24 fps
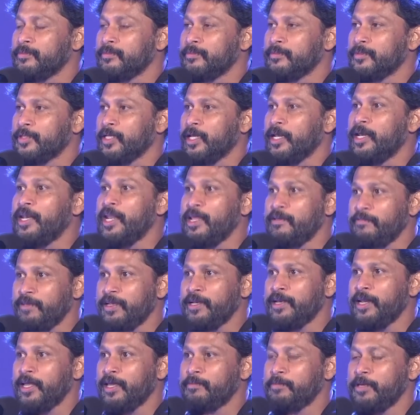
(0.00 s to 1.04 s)
Navy
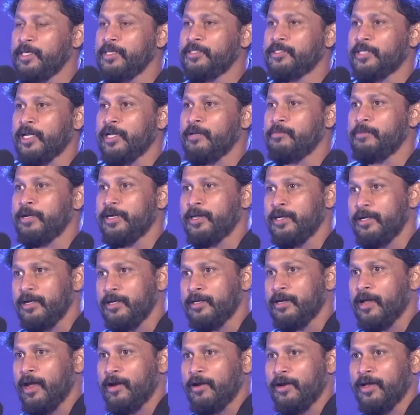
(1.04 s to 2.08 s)
Day being celebrated in
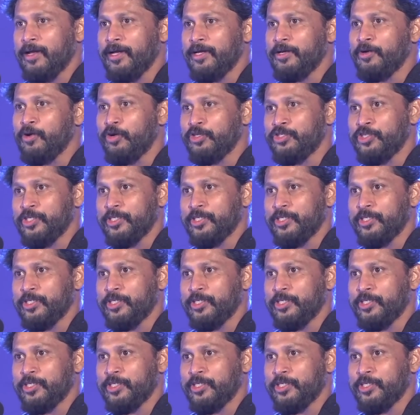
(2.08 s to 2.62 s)
Kerala, in Cochin.